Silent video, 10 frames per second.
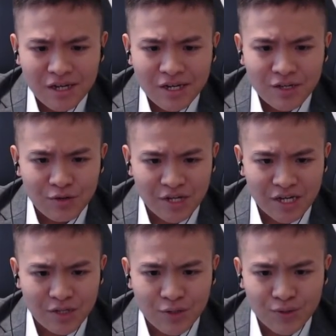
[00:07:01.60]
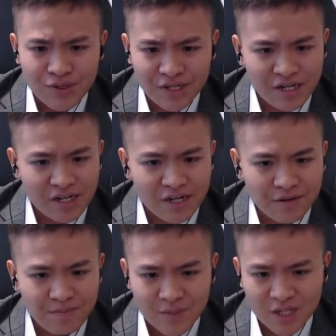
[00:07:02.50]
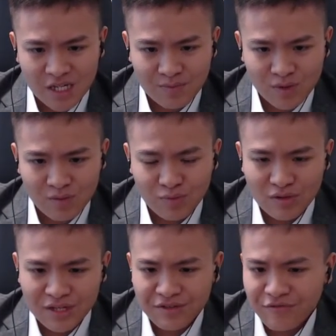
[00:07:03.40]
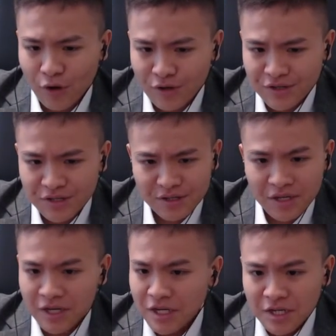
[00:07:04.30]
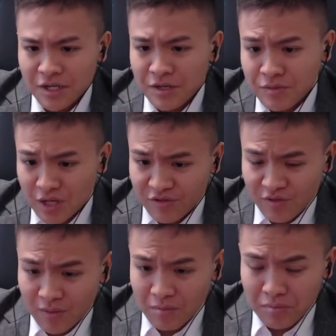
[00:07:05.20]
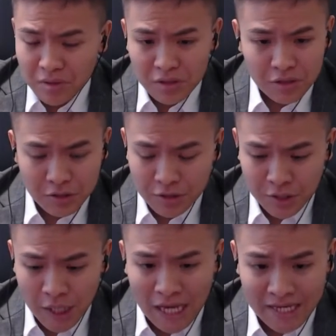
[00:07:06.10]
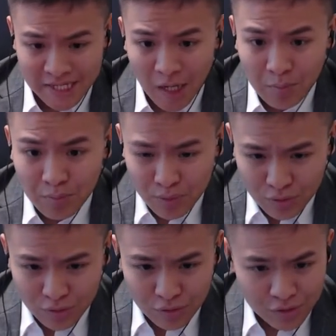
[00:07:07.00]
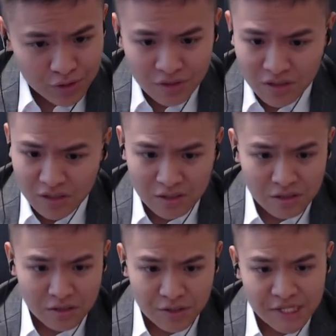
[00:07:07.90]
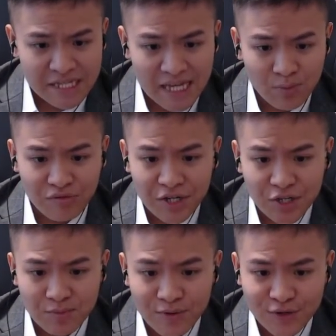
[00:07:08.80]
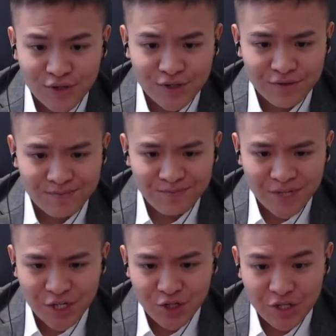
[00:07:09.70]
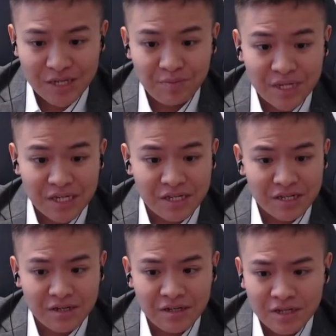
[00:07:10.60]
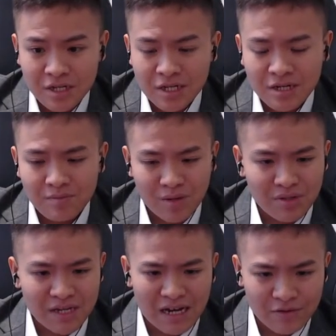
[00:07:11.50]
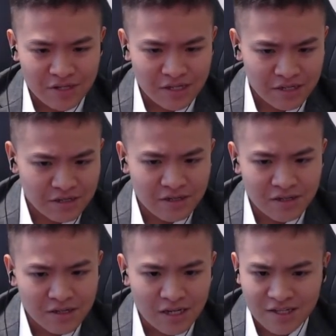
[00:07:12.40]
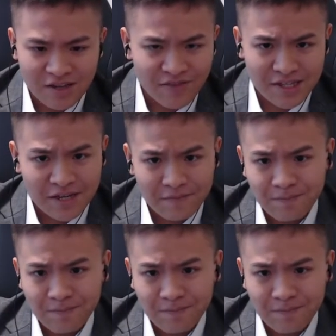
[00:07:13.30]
You can use Singapore Police Force. Just remember the examples, the elaboration portion, HDB, public housing, stuff like that.